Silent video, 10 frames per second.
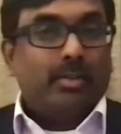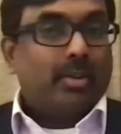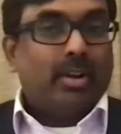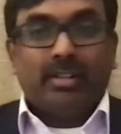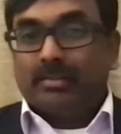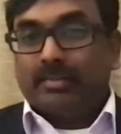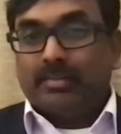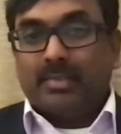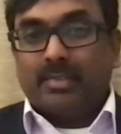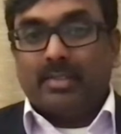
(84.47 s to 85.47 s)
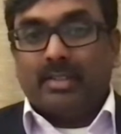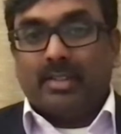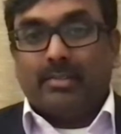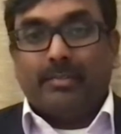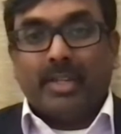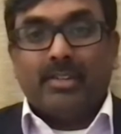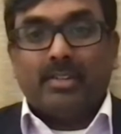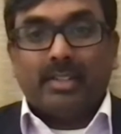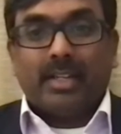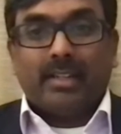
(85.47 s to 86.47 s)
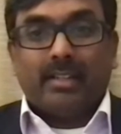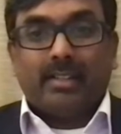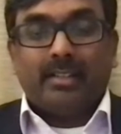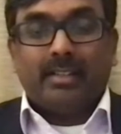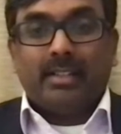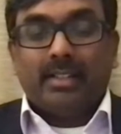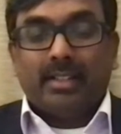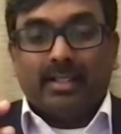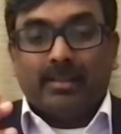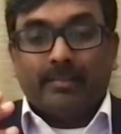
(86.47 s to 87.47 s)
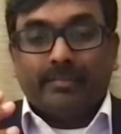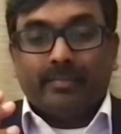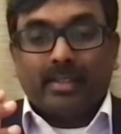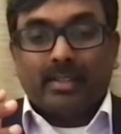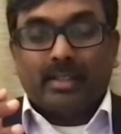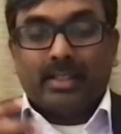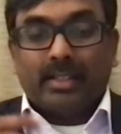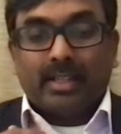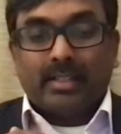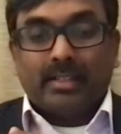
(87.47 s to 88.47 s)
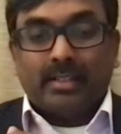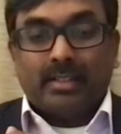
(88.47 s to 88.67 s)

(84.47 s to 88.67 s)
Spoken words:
columns of patient data, and